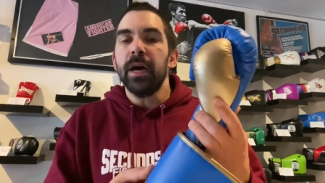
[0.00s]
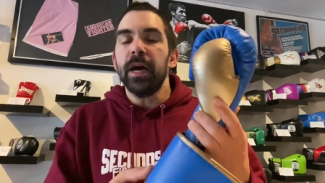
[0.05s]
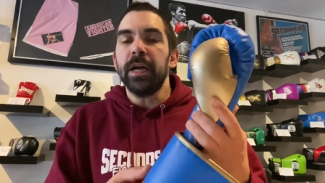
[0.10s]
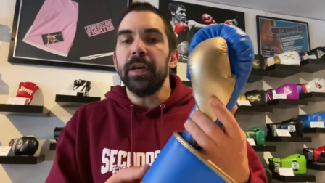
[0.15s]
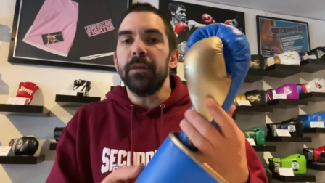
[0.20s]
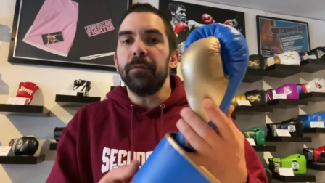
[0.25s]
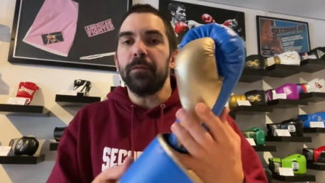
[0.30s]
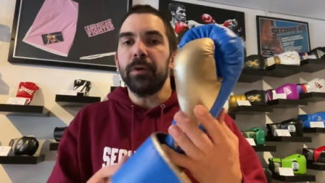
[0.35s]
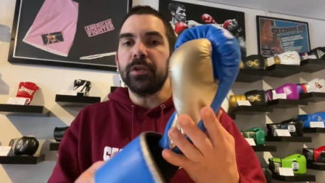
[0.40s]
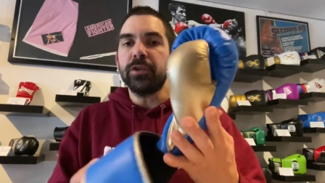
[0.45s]
And
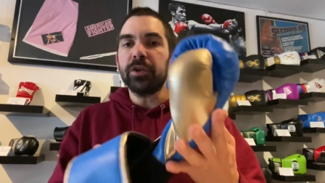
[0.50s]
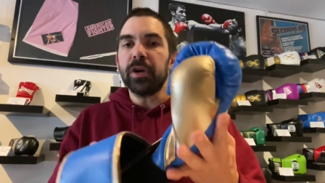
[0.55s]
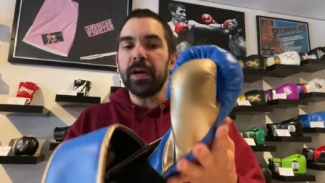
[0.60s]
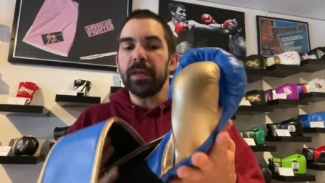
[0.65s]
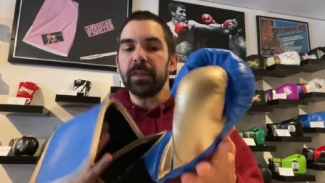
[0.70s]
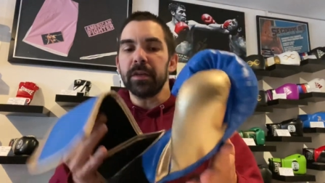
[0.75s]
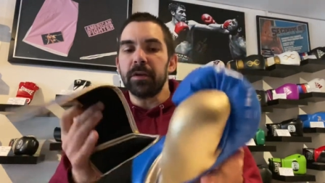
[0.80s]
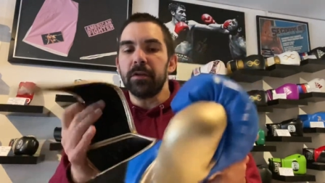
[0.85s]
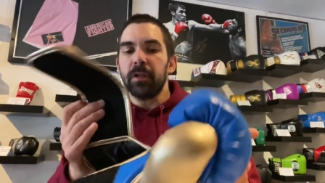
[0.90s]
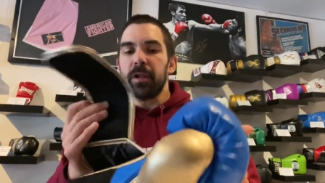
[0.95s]
if we try
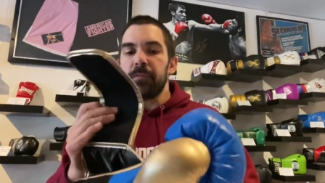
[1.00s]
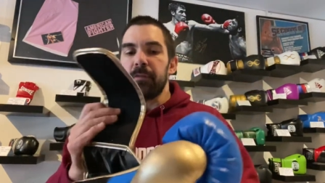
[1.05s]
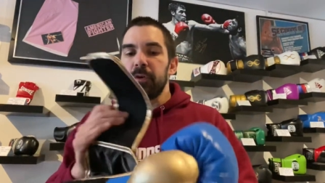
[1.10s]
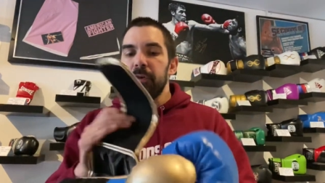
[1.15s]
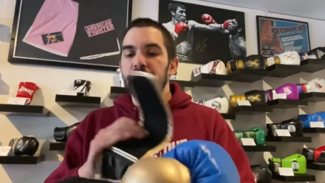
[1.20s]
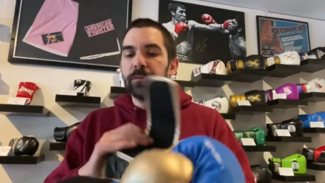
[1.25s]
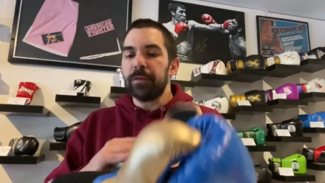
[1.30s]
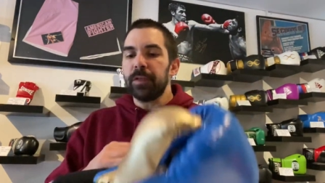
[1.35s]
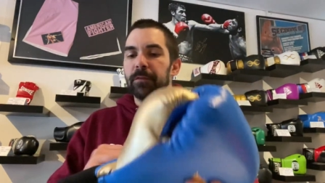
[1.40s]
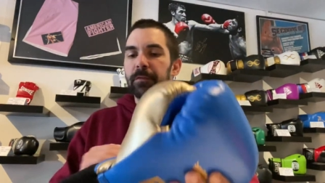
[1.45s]
the glove
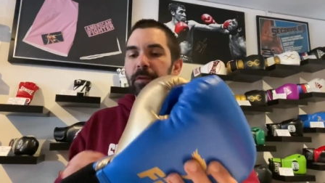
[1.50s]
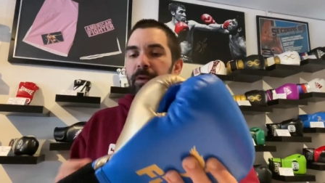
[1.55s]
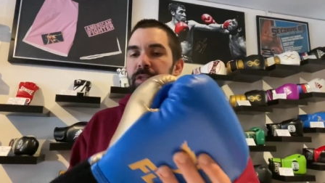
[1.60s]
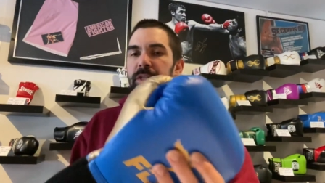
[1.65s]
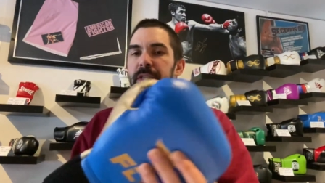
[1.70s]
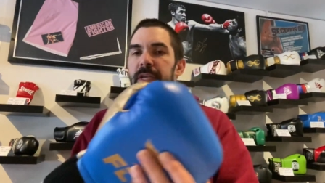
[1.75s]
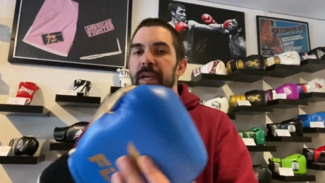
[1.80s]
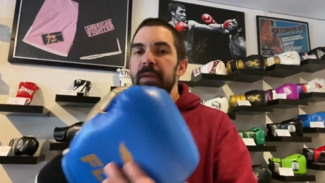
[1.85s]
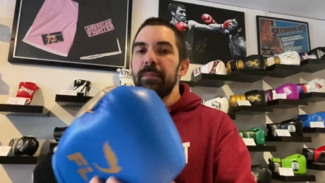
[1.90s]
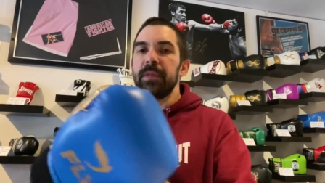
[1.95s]
on for the first
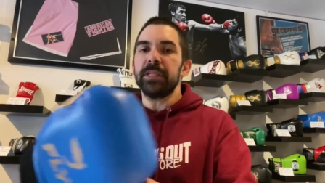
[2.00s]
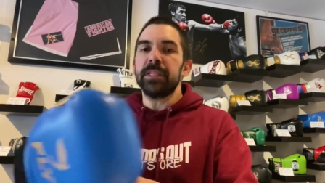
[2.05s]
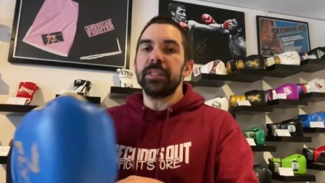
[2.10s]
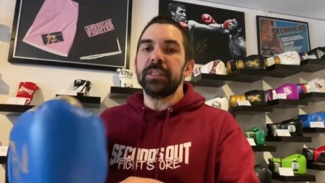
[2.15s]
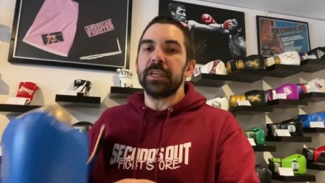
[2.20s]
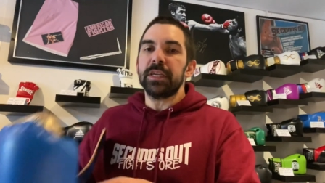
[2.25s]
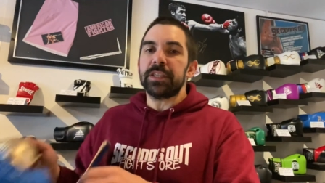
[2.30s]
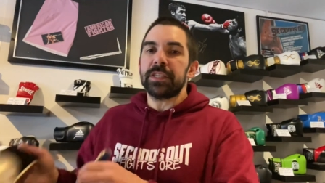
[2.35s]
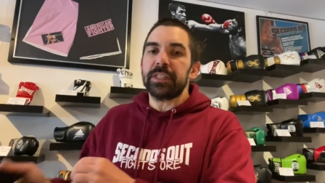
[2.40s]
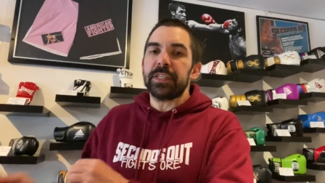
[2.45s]
time, this is
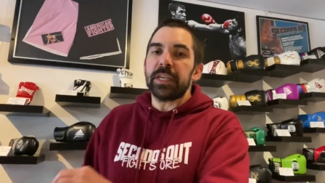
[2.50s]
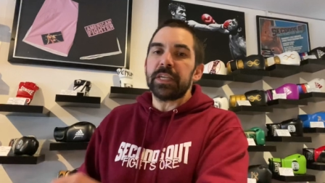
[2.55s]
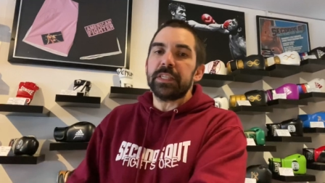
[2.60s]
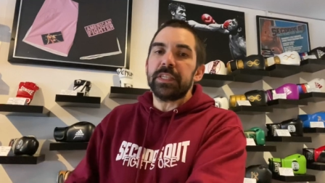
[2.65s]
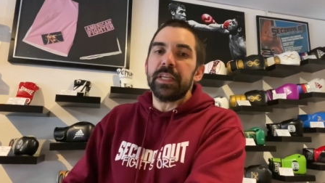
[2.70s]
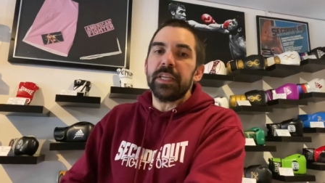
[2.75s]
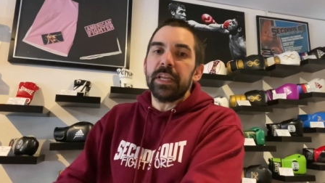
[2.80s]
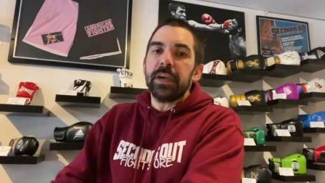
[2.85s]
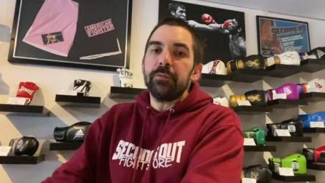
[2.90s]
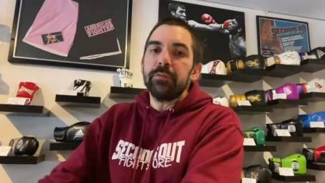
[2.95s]
a
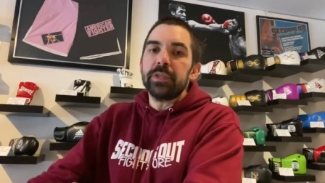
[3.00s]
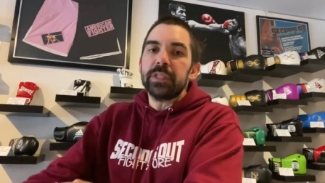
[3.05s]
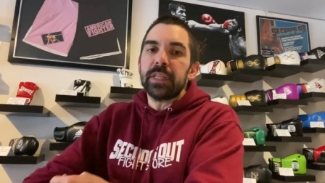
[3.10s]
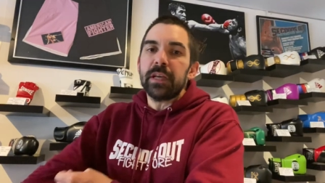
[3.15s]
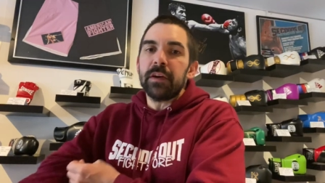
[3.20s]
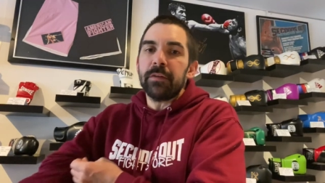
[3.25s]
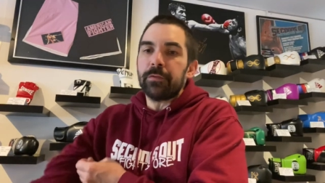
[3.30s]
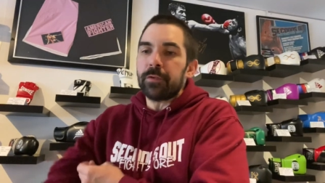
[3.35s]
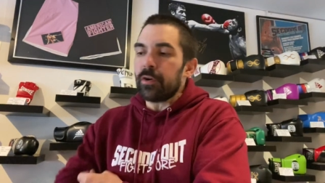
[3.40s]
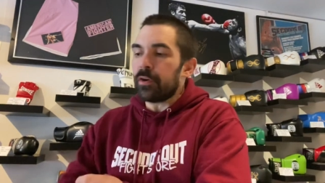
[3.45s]
16 ounce that
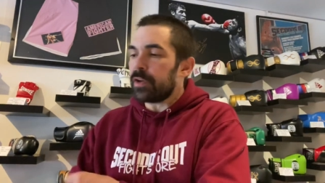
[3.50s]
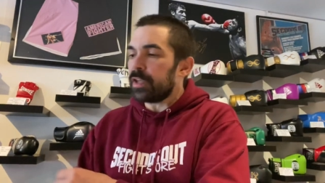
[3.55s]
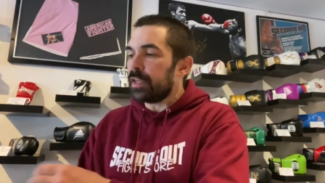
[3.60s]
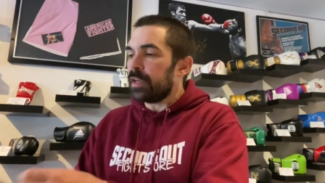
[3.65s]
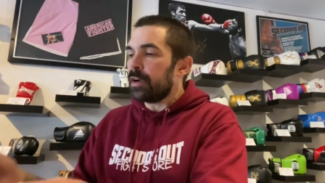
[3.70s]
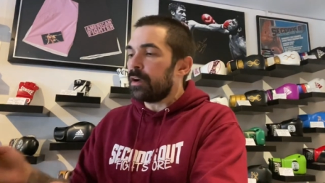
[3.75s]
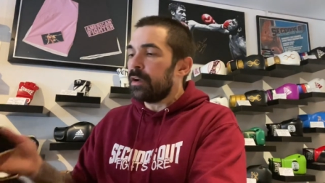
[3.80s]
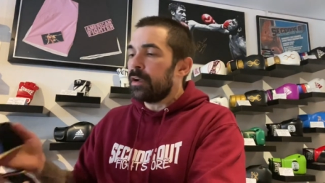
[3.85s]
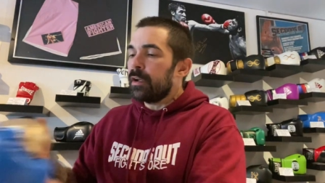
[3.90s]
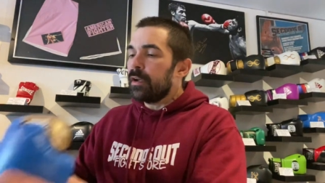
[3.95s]
I've got here.